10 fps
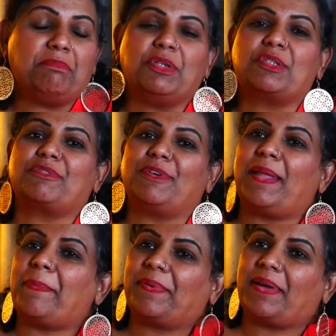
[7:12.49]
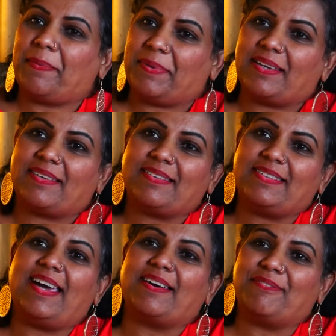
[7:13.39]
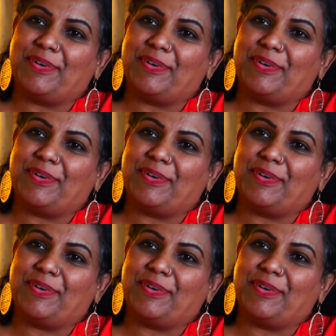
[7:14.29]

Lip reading: beautiful upcoming young